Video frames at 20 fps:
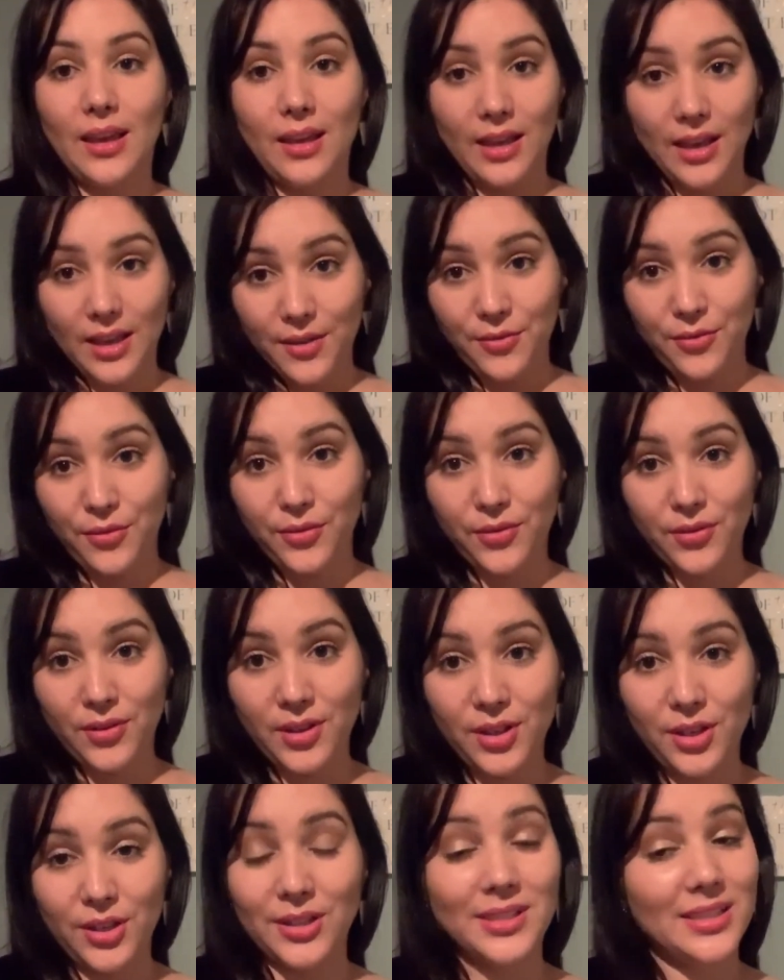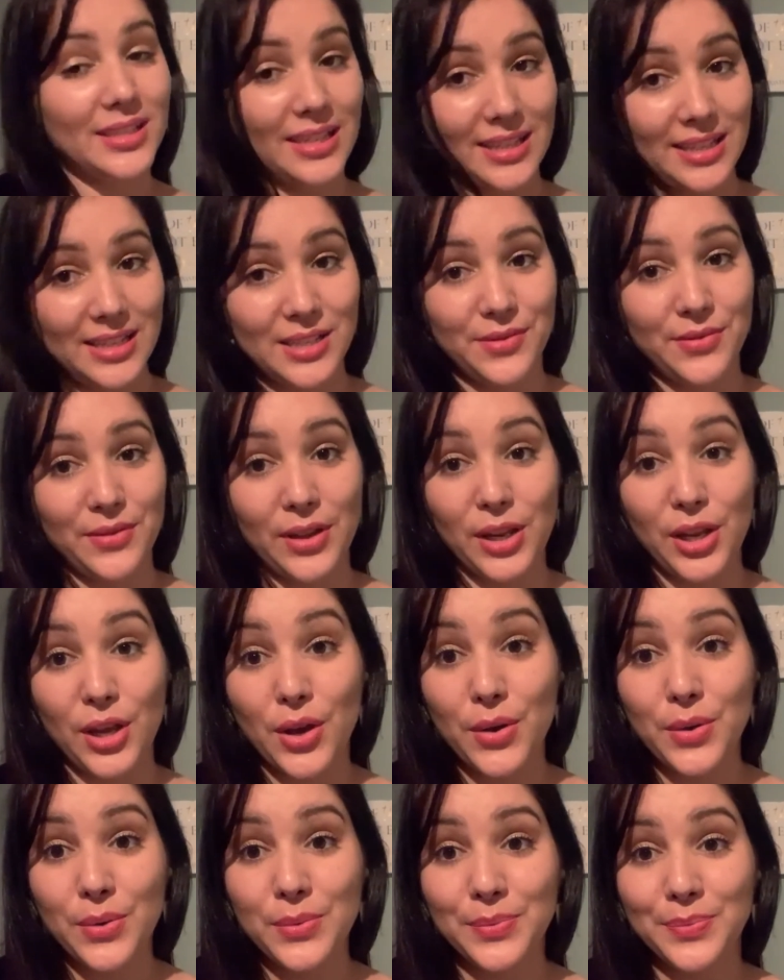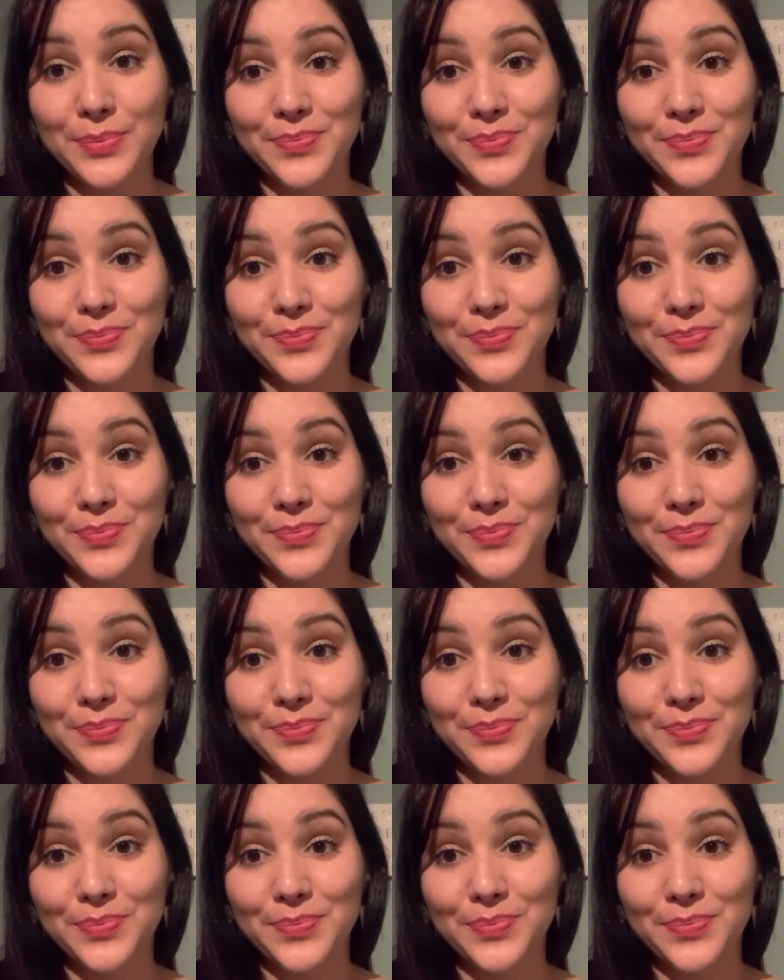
if you're seeing this video